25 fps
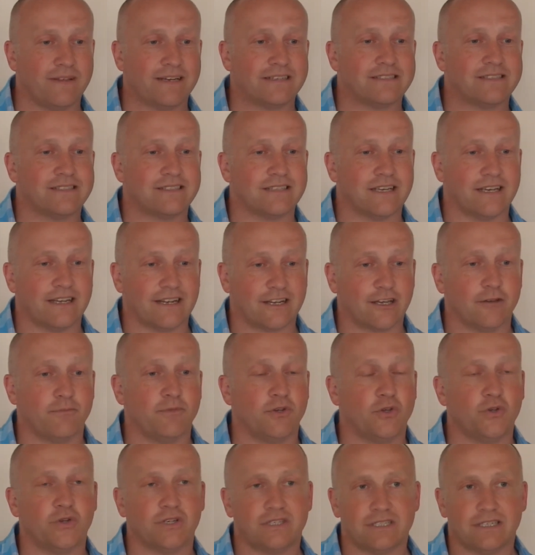that's a
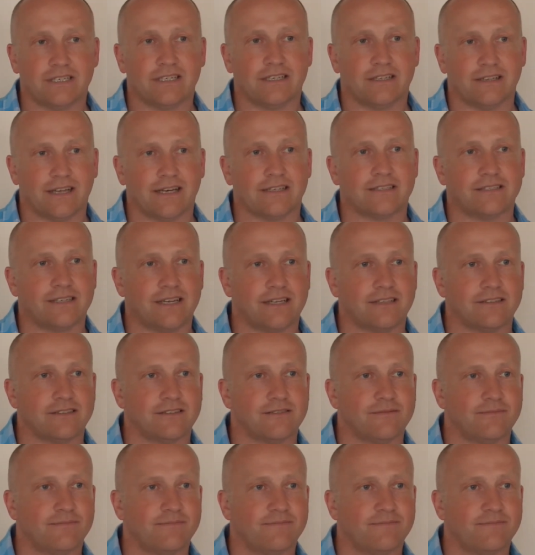community in that sense.